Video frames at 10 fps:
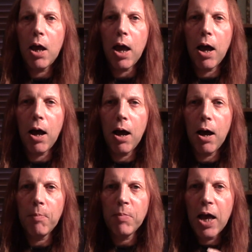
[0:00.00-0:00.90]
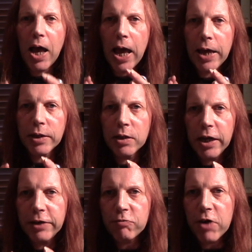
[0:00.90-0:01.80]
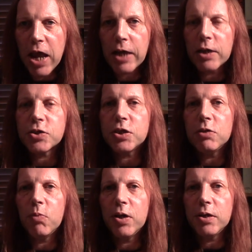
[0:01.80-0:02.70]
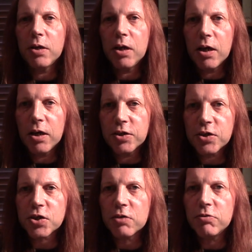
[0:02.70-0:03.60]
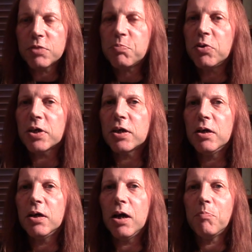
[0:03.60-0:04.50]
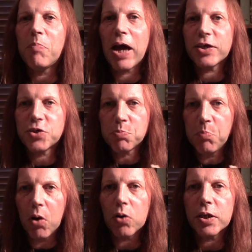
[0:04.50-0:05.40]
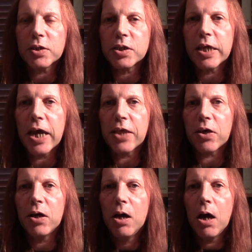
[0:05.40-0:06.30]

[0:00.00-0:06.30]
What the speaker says: And in reality, when a distillery is putting a batch bottling together,